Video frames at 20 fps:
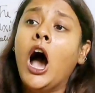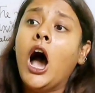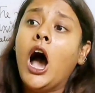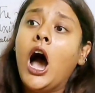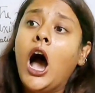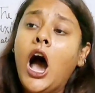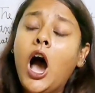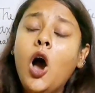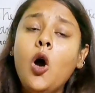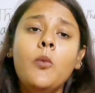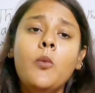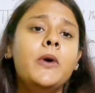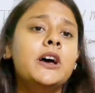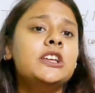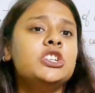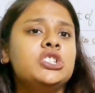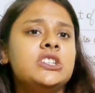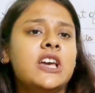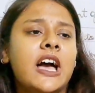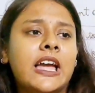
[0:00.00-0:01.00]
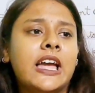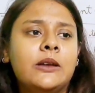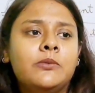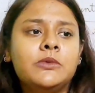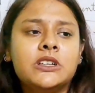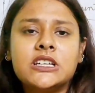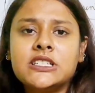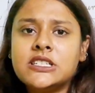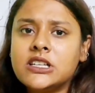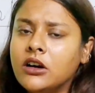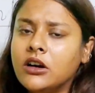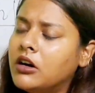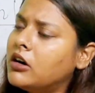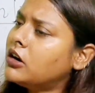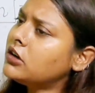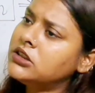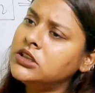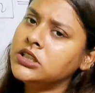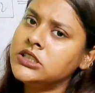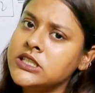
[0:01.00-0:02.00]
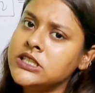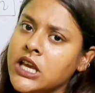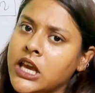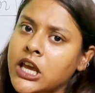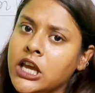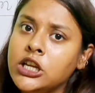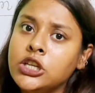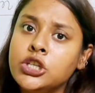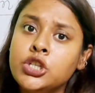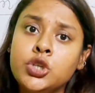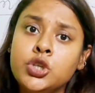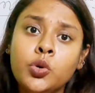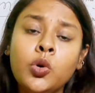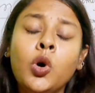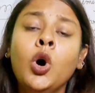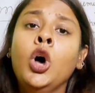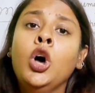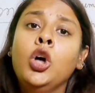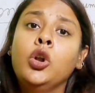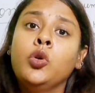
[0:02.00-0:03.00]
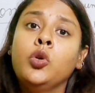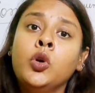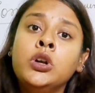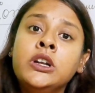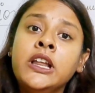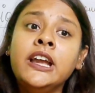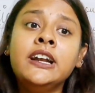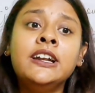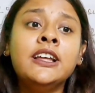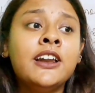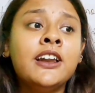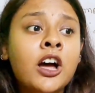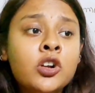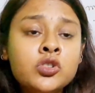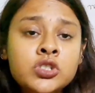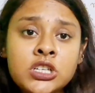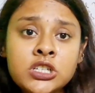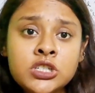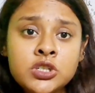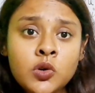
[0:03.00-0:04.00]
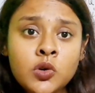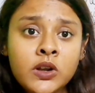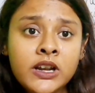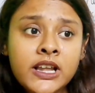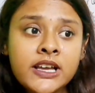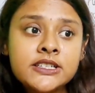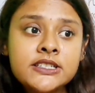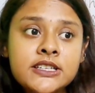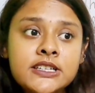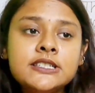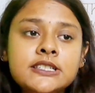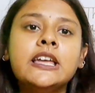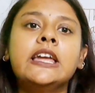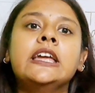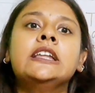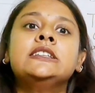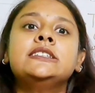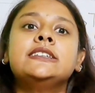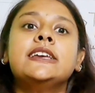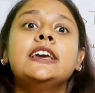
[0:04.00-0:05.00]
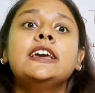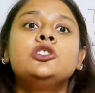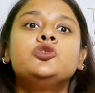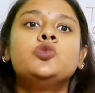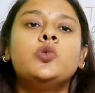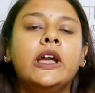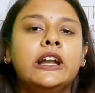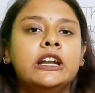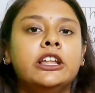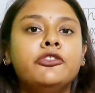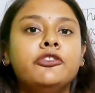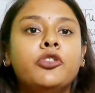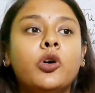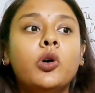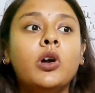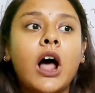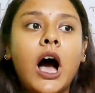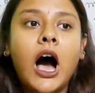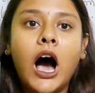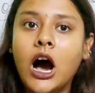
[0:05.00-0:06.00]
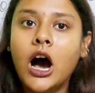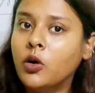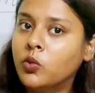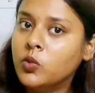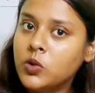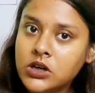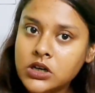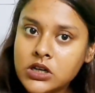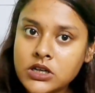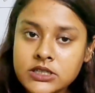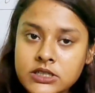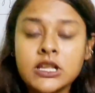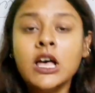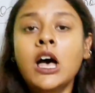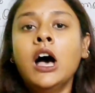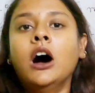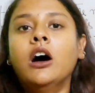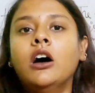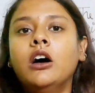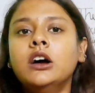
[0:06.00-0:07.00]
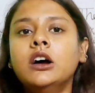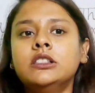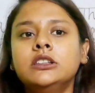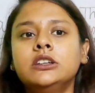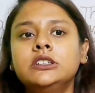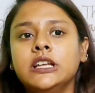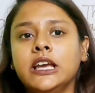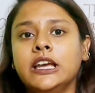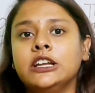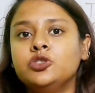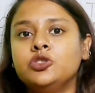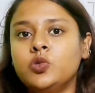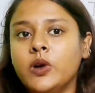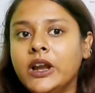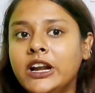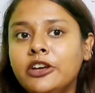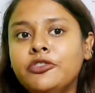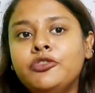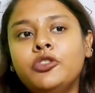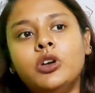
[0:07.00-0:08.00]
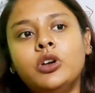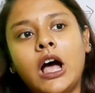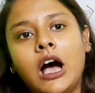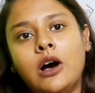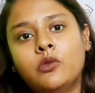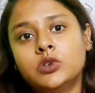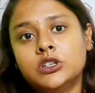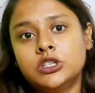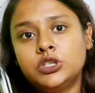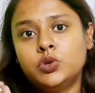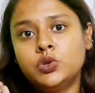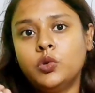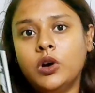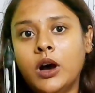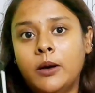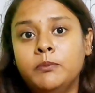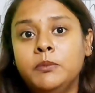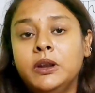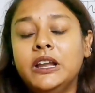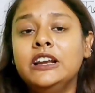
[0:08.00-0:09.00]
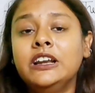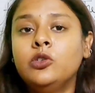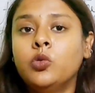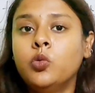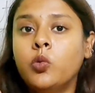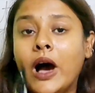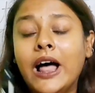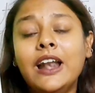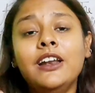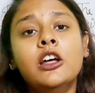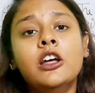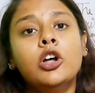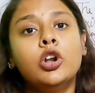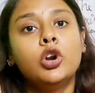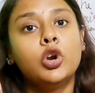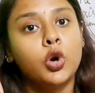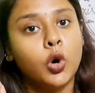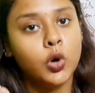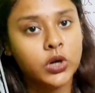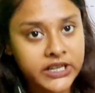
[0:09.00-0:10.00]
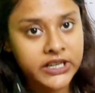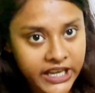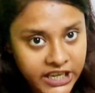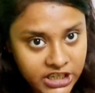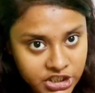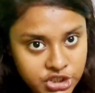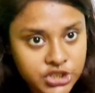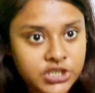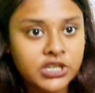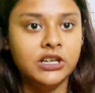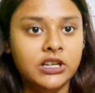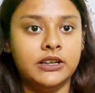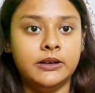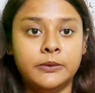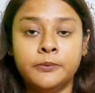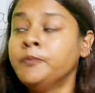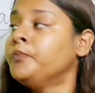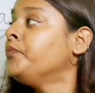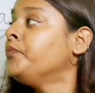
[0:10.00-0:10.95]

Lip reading: How much time does earth take to rotate around its own axis? It takes 24 hours. Earth takes 24 hours to complete one rotation.